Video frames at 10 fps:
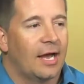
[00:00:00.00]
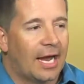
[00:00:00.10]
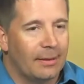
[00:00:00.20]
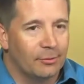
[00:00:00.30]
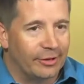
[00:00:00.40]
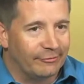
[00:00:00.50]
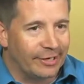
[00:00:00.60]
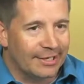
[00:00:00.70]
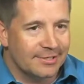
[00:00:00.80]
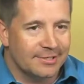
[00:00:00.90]
I believe
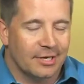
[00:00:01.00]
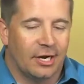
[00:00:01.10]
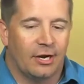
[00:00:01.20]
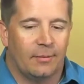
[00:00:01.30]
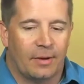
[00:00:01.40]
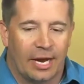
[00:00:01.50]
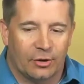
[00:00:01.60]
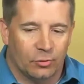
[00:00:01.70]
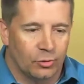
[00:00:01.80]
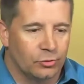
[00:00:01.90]
it is. I
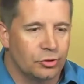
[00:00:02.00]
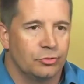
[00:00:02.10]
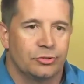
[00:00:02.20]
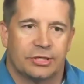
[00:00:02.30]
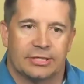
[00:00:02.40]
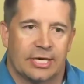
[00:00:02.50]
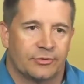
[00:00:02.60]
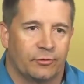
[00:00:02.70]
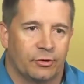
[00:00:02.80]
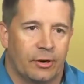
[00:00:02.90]
grew two
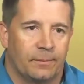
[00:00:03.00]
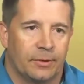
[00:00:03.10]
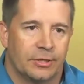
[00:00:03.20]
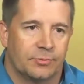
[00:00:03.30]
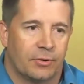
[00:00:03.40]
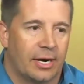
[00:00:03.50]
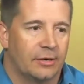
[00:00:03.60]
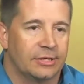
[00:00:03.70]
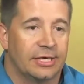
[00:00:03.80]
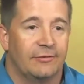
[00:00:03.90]
successful companies
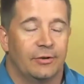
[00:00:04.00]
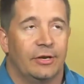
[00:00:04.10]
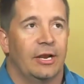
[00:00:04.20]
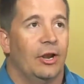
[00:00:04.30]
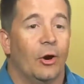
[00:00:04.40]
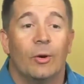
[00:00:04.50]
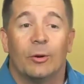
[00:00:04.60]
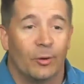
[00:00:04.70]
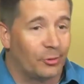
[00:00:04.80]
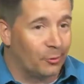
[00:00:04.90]
prior to even
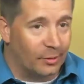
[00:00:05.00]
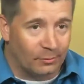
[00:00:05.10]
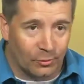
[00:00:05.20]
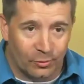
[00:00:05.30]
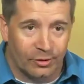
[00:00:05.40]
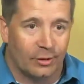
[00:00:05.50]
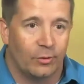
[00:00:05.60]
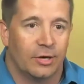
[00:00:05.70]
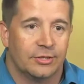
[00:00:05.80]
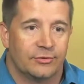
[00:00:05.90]
knowing what the ripple really
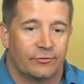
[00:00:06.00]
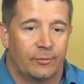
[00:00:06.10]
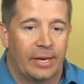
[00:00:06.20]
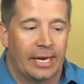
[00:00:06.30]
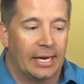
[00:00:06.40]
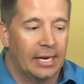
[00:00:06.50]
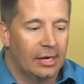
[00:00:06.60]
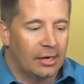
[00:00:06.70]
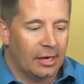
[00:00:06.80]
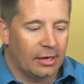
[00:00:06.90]
was for me.
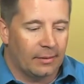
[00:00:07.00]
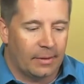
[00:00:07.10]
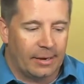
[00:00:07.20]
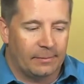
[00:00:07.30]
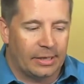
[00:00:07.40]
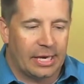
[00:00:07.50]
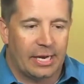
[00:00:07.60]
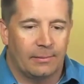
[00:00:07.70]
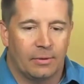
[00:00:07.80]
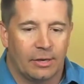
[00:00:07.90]
I
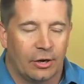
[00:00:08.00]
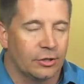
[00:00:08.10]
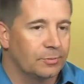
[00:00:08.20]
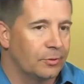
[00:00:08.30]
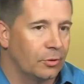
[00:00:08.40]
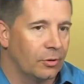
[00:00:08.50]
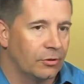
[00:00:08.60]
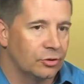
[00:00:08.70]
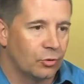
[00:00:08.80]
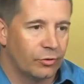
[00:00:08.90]
became an
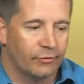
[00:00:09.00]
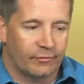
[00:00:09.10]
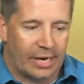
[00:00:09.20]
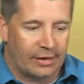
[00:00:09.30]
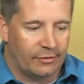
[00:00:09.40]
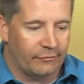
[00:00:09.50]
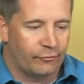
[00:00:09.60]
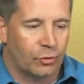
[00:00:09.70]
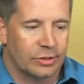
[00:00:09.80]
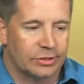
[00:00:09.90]
entrepreneur sort of out of the
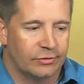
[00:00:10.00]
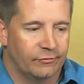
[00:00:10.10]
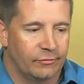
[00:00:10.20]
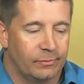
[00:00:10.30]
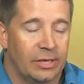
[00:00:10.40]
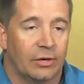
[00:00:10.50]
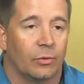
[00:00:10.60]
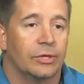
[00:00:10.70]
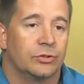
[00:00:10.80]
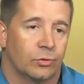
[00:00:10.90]
focus of being a
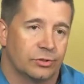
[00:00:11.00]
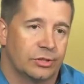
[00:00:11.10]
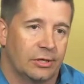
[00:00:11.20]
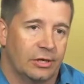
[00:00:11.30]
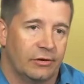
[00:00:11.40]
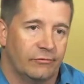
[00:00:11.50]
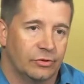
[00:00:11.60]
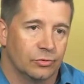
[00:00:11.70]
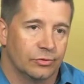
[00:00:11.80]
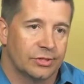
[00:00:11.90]
resource to the
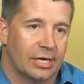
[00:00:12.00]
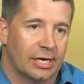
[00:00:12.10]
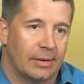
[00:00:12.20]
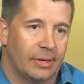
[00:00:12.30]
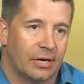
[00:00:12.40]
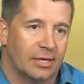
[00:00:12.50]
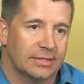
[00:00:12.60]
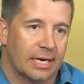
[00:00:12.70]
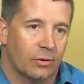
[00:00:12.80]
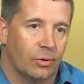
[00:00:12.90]
individuals that I came in
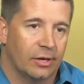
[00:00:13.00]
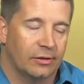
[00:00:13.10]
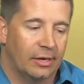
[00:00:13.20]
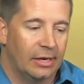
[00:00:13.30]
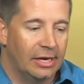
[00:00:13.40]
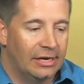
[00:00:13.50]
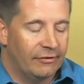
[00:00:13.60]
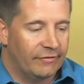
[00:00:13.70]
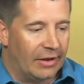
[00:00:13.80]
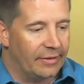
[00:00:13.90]
contact with, and
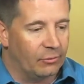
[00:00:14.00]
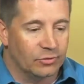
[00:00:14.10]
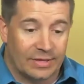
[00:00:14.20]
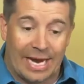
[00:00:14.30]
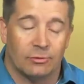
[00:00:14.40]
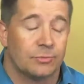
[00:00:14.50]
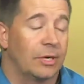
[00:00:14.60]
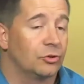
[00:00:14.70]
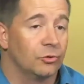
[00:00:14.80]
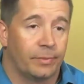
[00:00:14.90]
found that that was
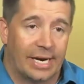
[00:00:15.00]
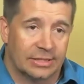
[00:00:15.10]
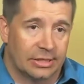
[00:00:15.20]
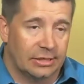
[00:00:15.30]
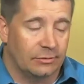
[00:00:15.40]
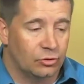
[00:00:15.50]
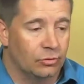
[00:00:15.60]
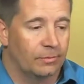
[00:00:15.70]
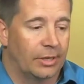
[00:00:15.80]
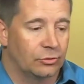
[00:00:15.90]
my true passion
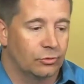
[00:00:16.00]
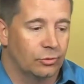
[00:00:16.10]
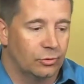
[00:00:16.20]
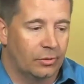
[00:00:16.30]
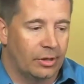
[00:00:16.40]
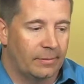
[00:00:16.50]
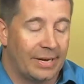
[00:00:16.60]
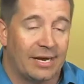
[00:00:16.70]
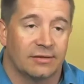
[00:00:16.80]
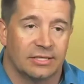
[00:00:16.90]
and my true
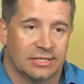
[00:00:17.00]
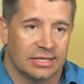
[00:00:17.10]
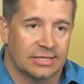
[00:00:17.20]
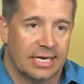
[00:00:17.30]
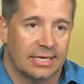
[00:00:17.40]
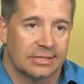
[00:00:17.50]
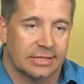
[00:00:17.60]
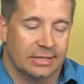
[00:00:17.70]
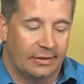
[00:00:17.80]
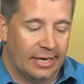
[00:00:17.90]
path to
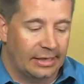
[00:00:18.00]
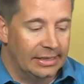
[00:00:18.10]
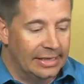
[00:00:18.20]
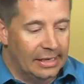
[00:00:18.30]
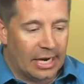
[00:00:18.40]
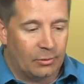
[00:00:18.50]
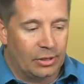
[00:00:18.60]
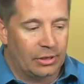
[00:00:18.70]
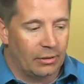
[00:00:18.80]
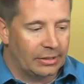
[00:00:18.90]
success, in that I
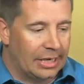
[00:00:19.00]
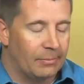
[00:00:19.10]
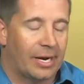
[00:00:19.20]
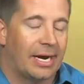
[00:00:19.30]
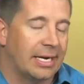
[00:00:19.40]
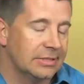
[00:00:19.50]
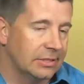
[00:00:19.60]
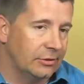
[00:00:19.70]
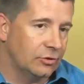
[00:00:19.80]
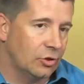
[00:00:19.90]
would keep my eyes
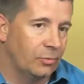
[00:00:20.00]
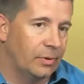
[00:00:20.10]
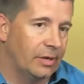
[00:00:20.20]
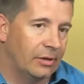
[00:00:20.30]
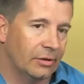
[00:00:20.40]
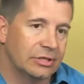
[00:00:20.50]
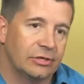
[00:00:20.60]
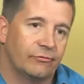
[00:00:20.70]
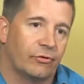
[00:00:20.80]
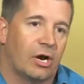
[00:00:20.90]
and ears open and
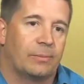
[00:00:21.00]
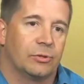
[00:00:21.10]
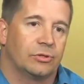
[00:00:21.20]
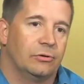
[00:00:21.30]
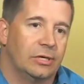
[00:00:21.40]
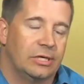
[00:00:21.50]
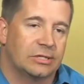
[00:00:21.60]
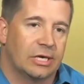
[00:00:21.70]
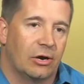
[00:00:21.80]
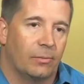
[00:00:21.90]
listen for
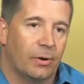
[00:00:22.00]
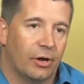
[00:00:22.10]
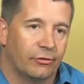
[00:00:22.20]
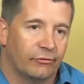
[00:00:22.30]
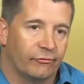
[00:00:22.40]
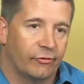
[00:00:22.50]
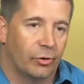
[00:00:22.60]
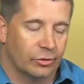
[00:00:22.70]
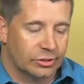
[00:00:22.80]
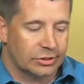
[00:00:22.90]
opportunities to help other
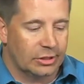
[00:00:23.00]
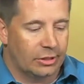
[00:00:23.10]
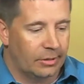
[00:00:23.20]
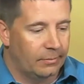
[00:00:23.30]
folks